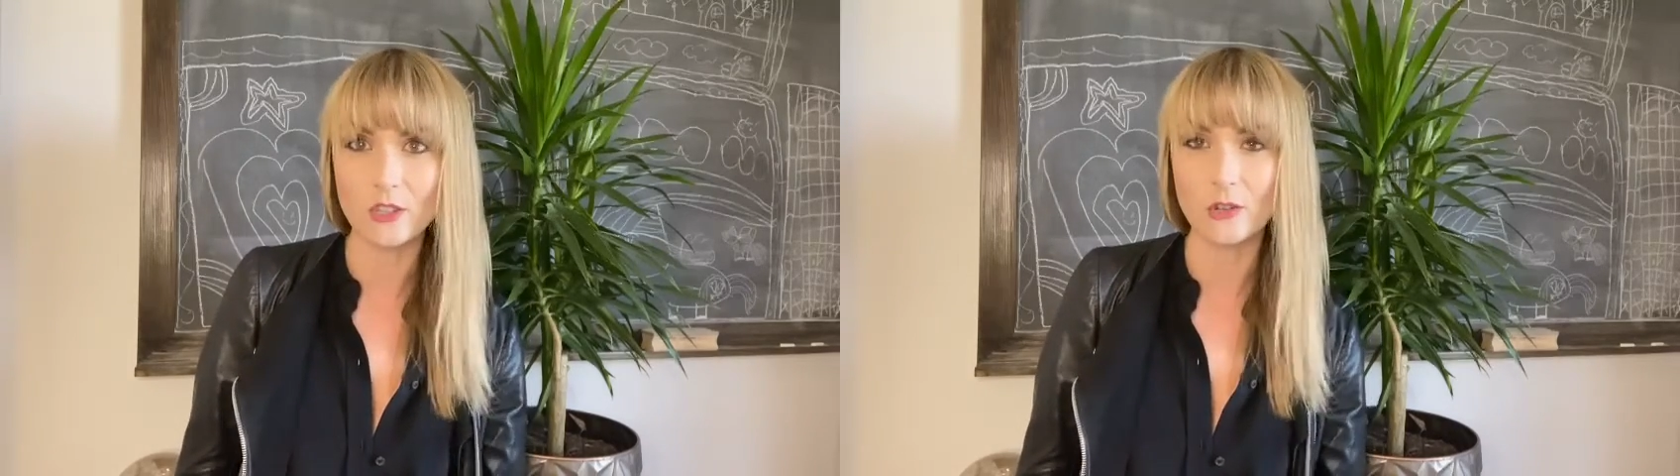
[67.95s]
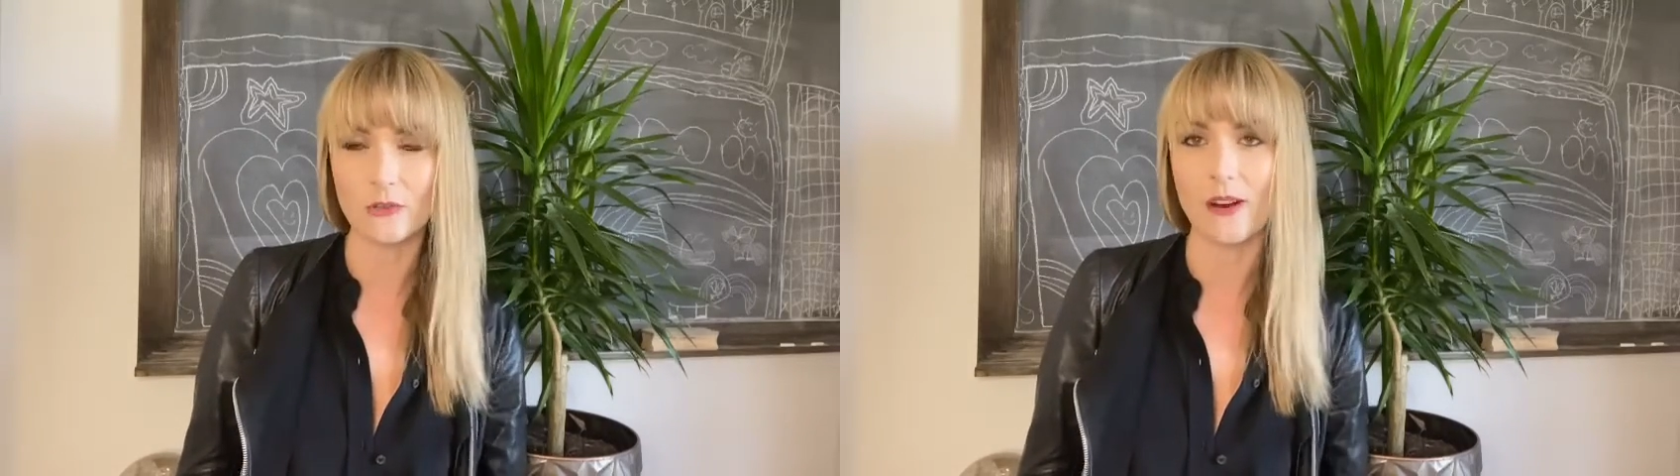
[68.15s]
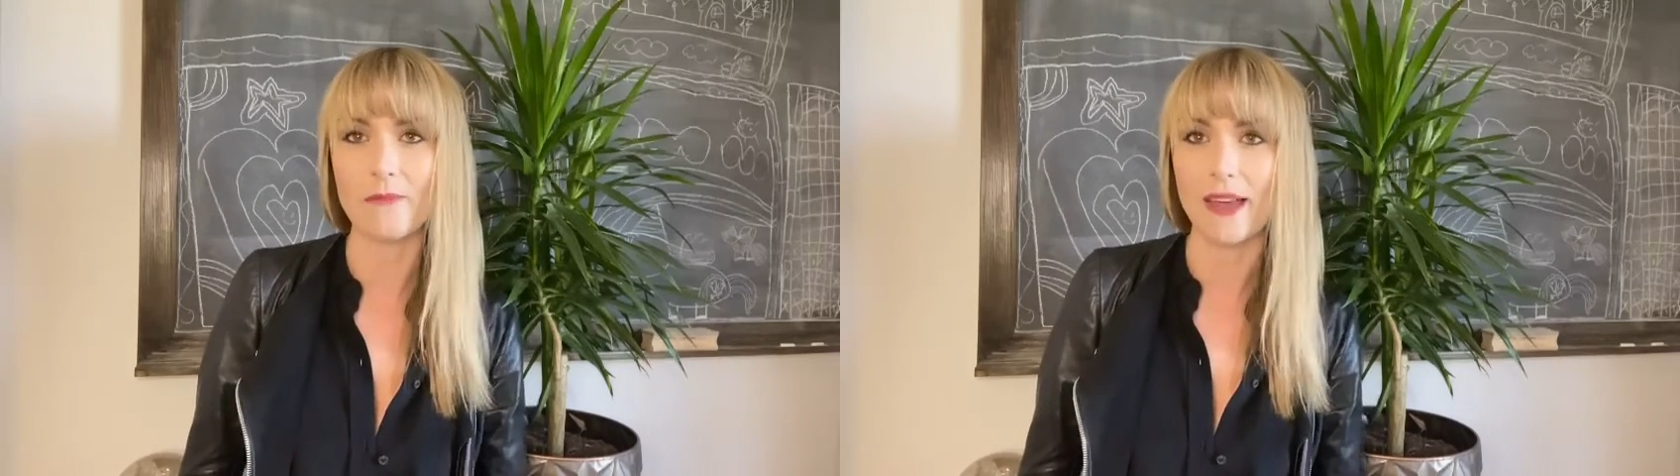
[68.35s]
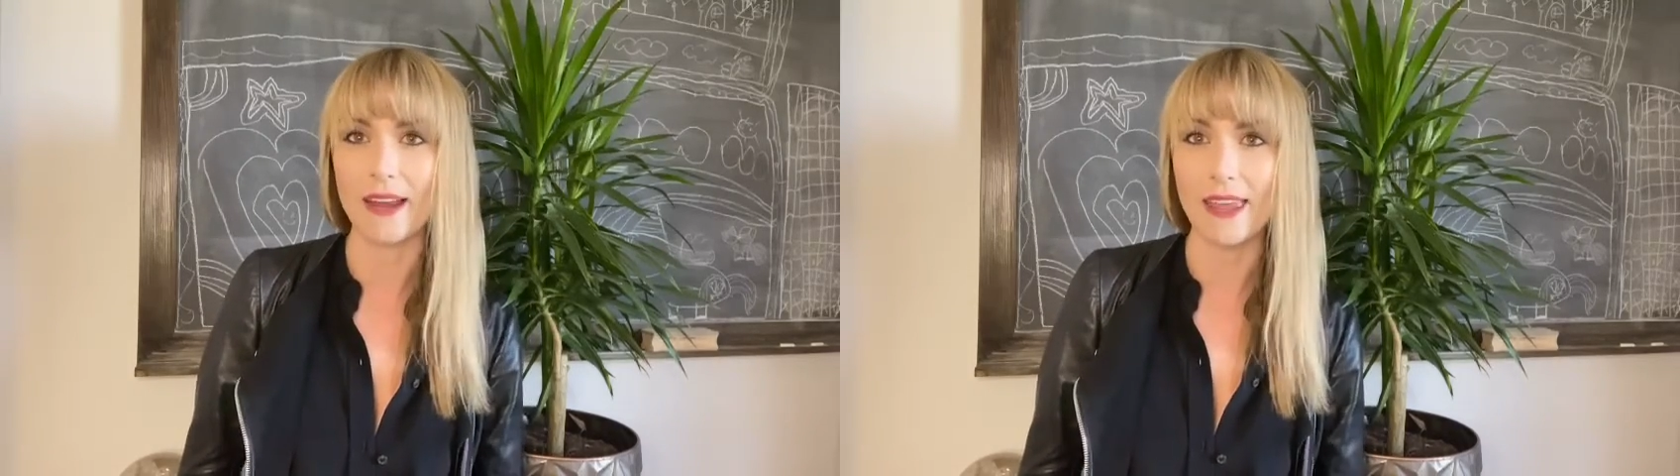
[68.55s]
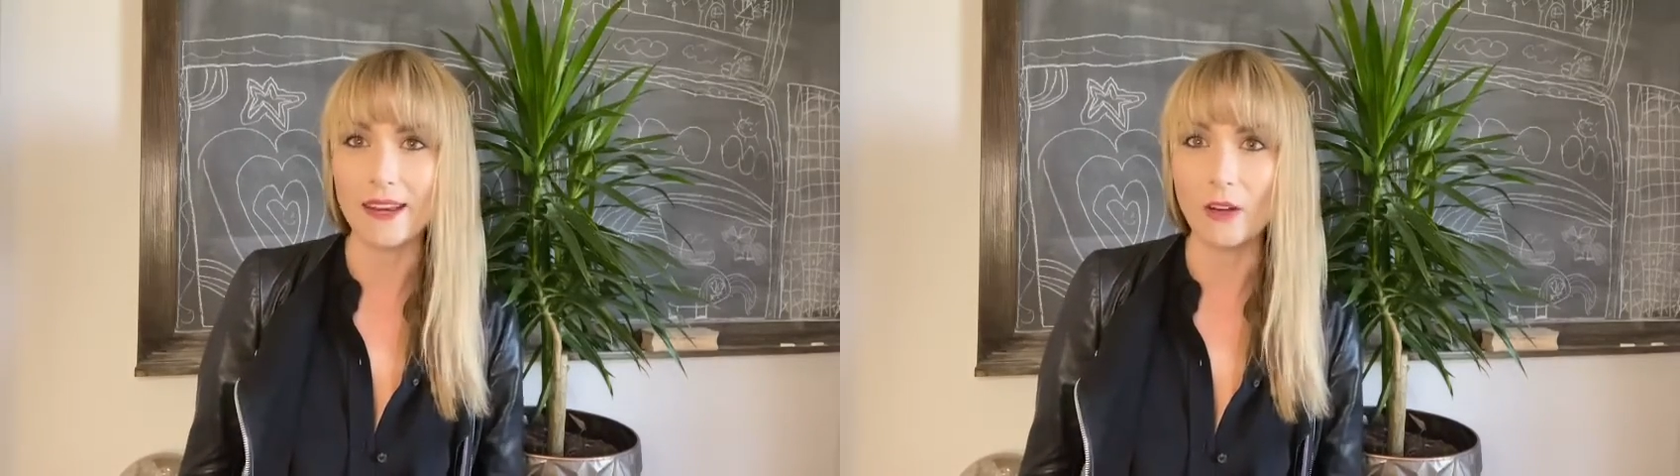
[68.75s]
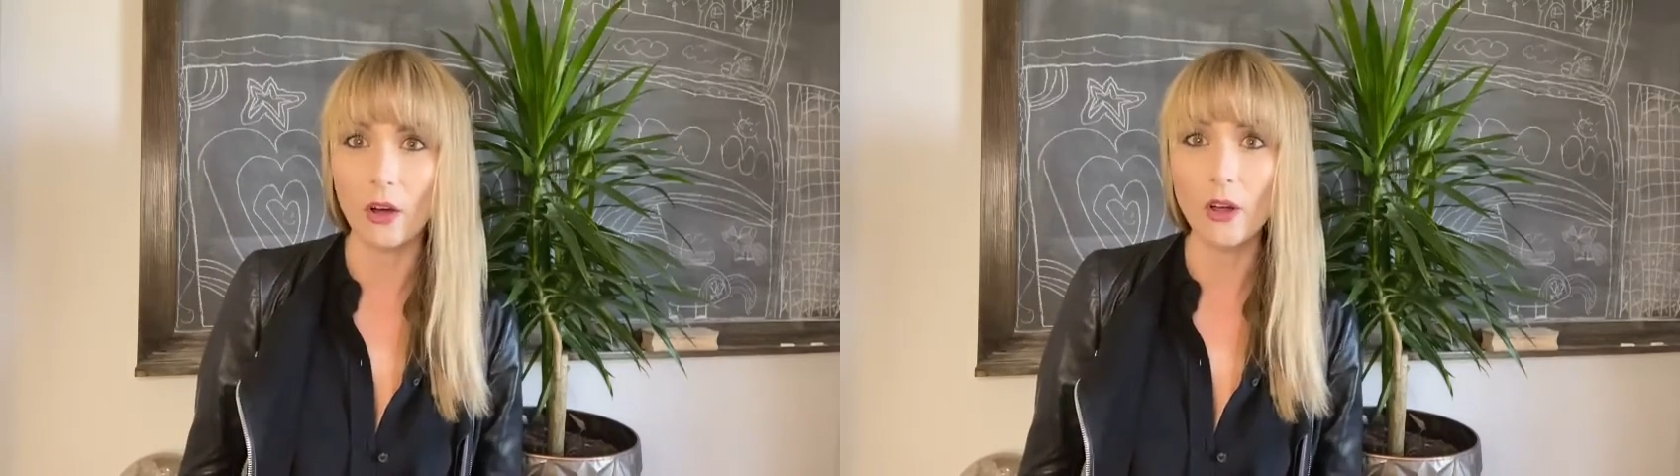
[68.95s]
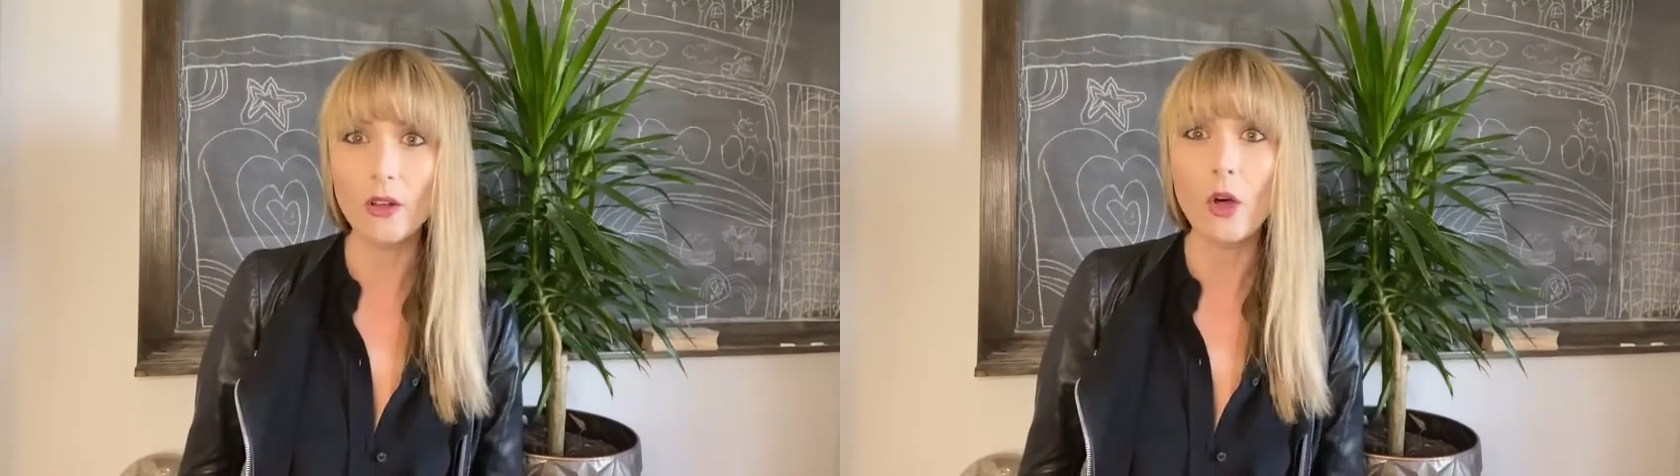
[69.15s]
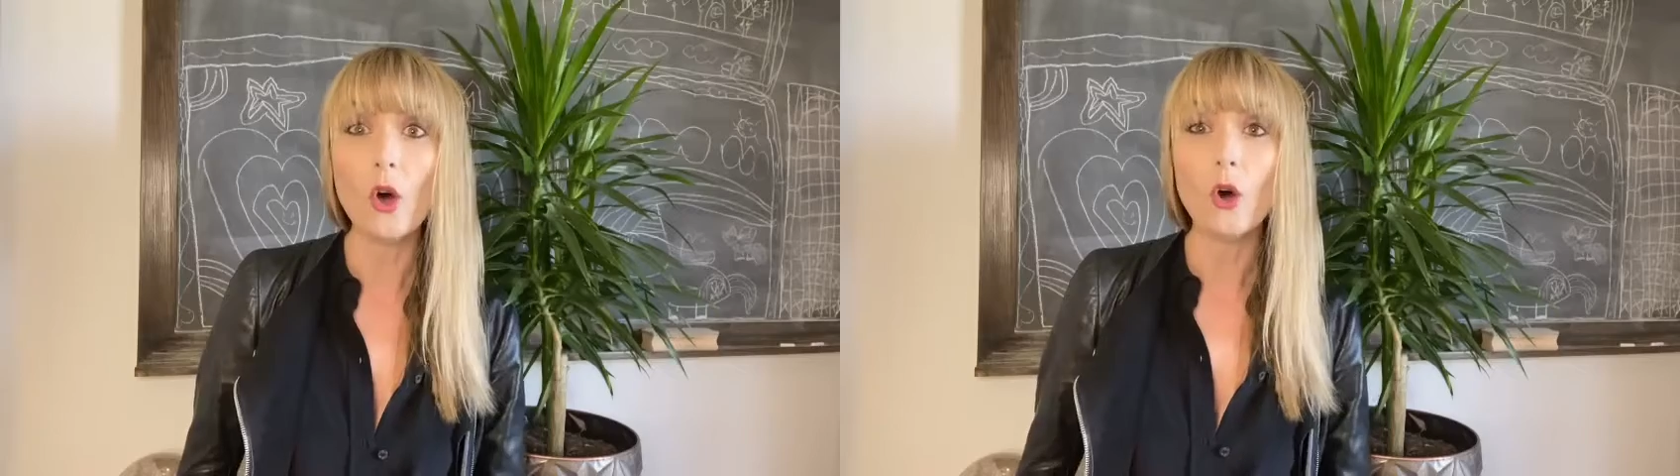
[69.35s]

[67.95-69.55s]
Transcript: you from that end goal,